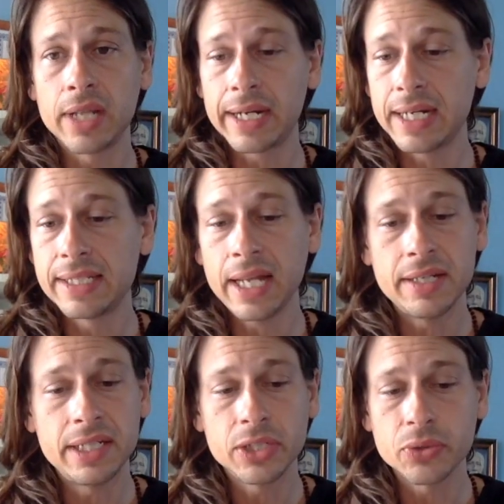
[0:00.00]
like I
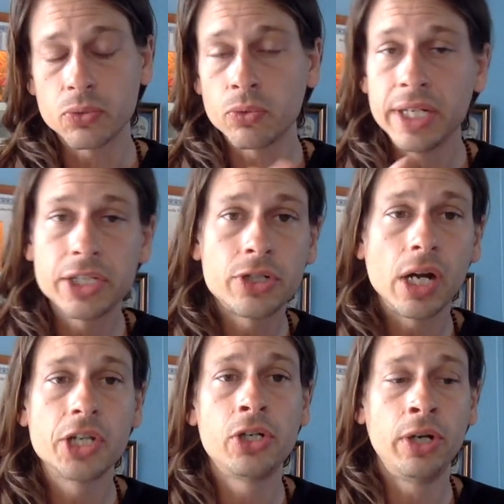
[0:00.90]
said, deals with
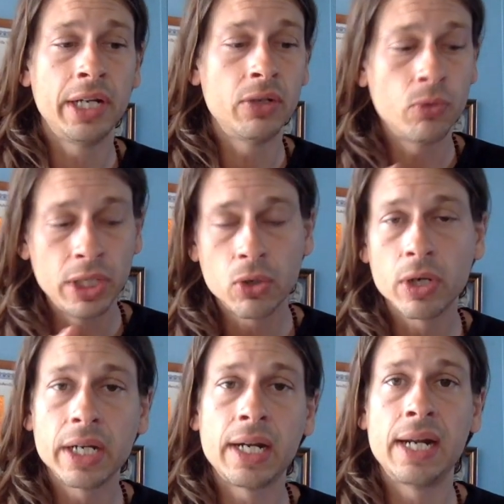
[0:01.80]
restructuring and
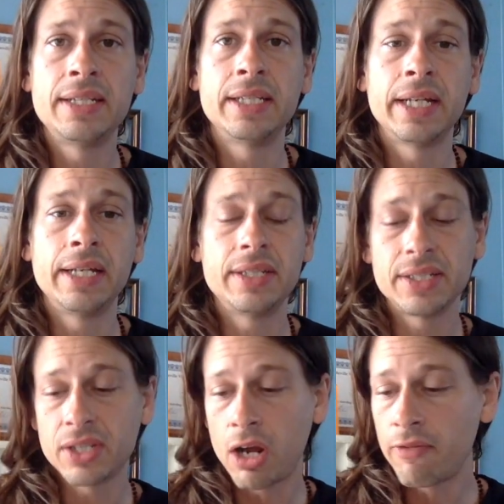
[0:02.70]
reorganizing and
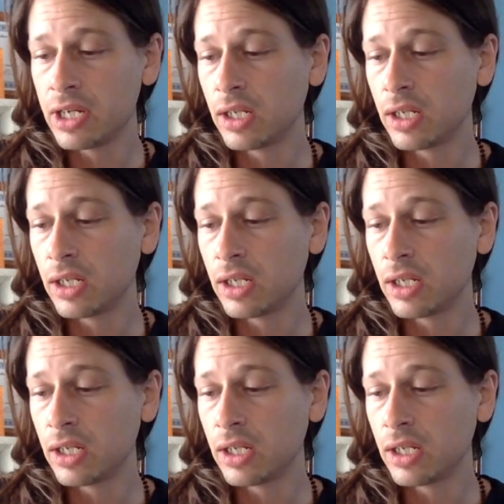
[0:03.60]
dissolving,